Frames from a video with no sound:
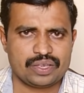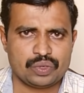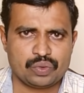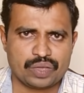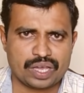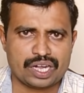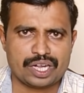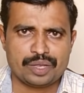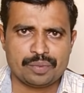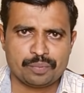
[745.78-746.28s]

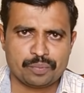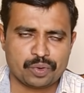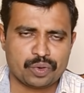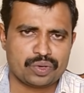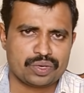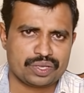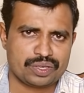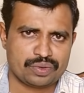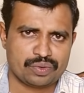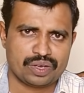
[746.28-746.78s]
You can
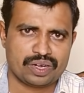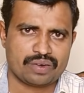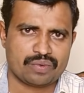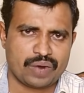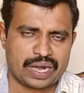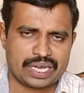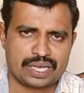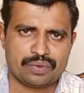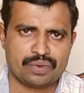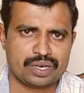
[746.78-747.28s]
import
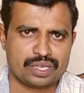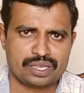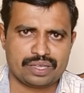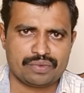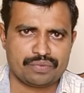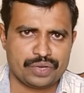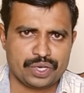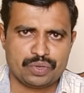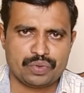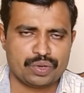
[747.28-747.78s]
your whatever
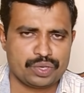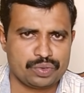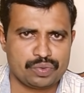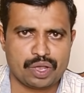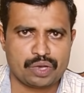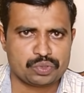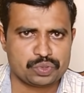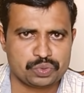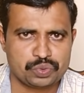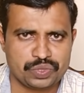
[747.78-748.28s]
the video
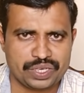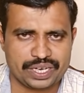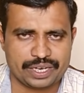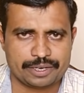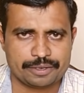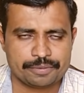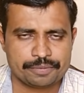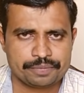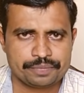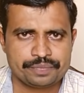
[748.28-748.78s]
you have
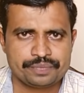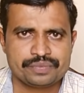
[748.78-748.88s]
shooted.